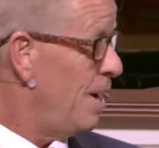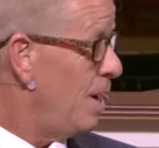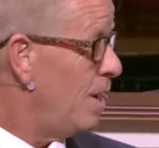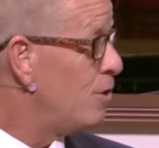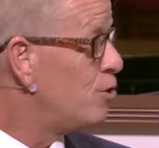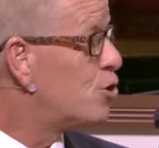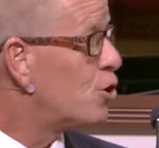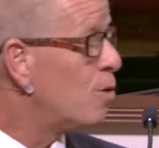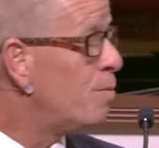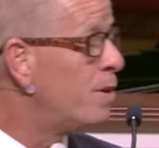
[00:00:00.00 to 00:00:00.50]

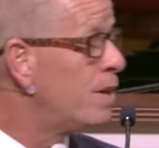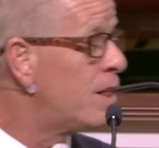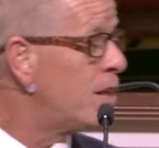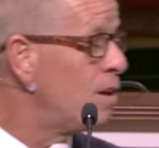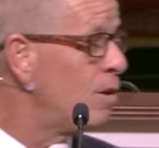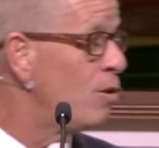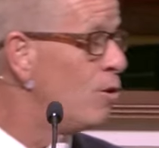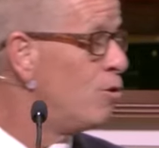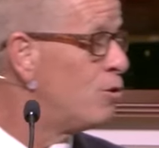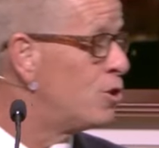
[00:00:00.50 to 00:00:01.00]
A German
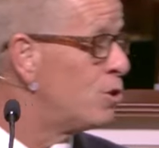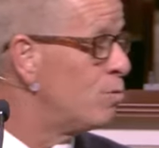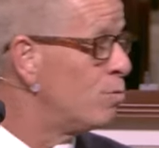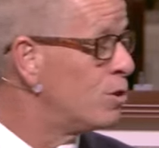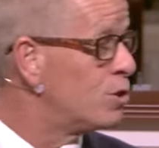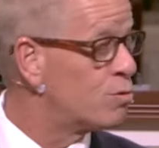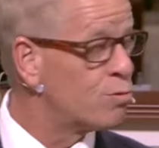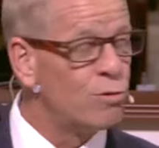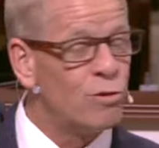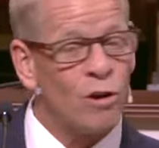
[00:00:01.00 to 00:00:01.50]
theologian
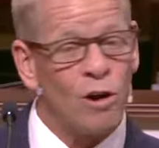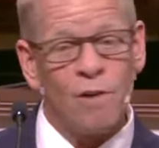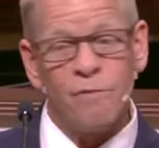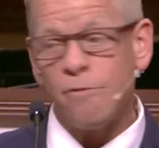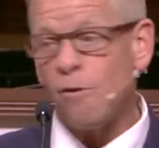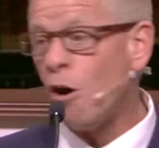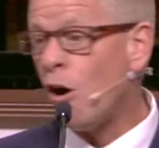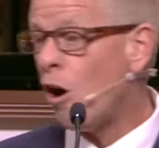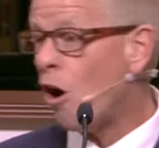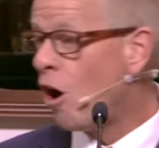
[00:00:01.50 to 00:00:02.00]
was Rudolf
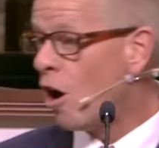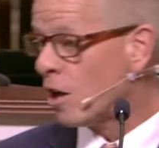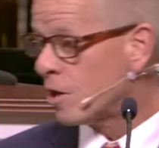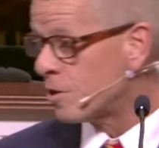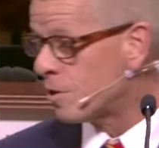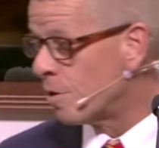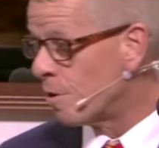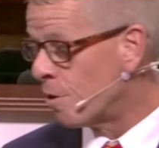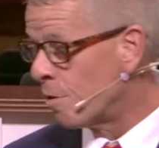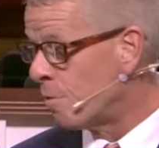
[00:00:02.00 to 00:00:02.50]

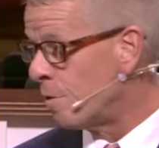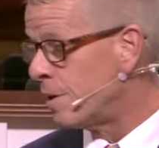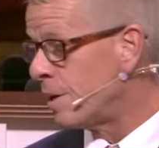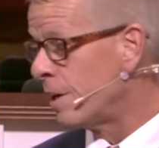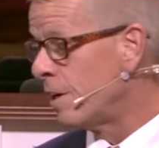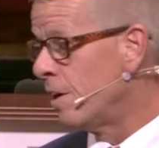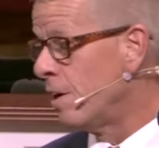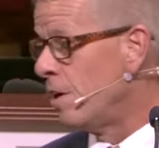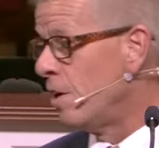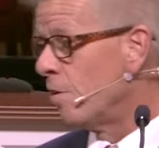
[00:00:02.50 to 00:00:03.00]
Otto, and
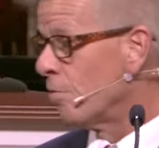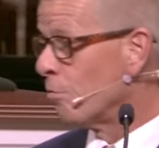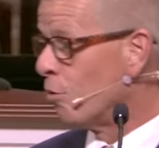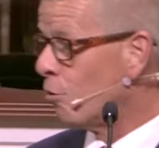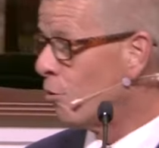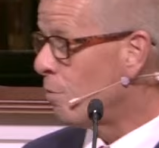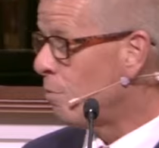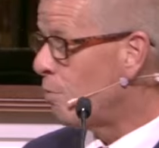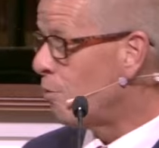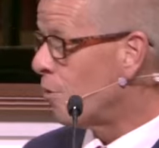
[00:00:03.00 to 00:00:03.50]
he
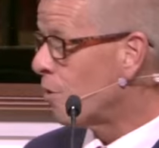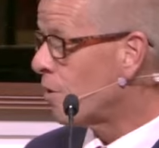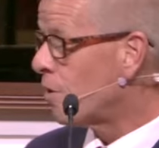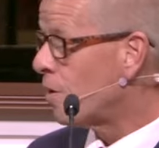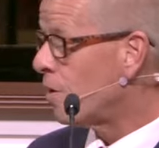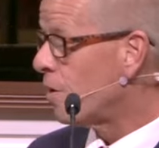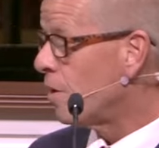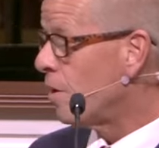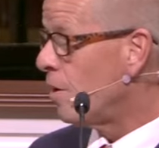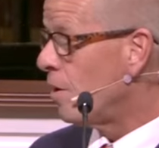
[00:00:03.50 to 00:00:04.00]
wrote a book
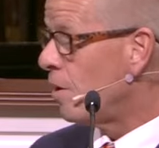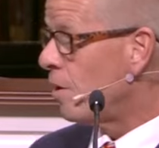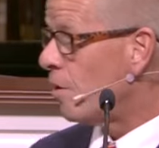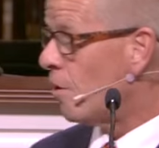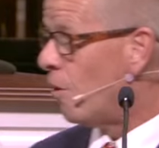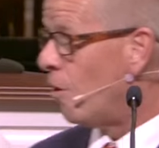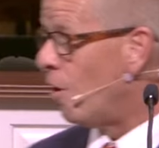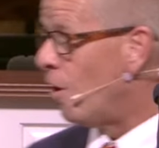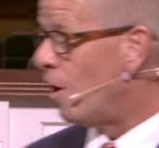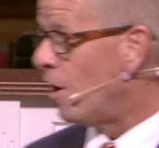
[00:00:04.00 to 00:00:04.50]

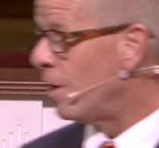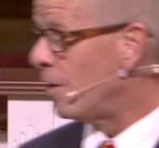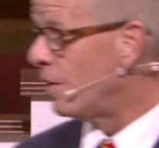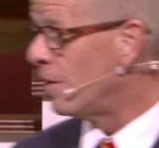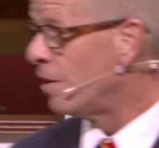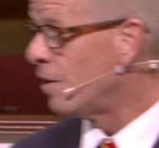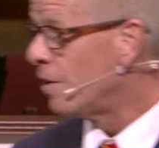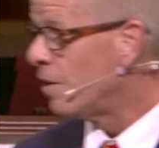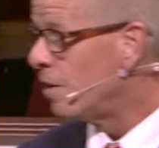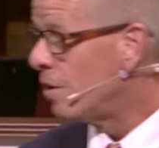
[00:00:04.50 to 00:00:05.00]

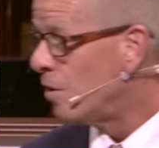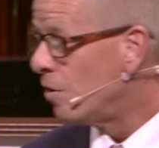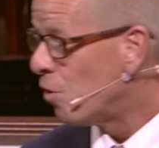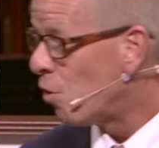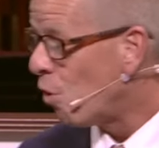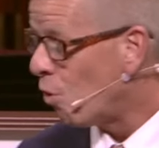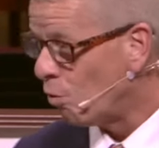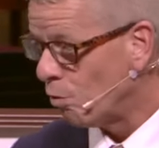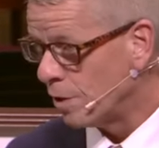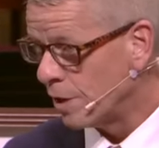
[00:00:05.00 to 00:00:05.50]
on
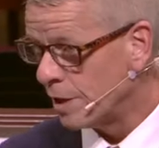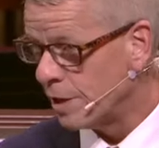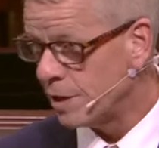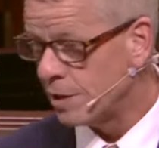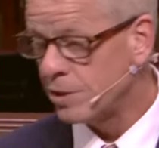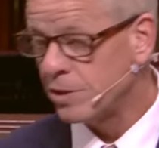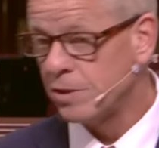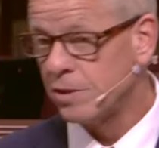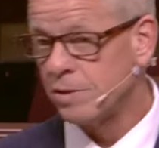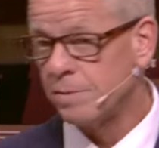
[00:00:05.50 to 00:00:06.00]

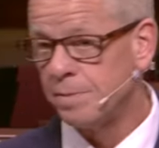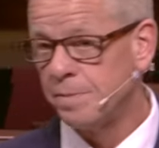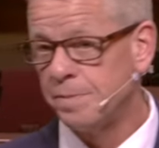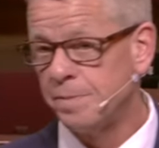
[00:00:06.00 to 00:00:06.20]
holiness.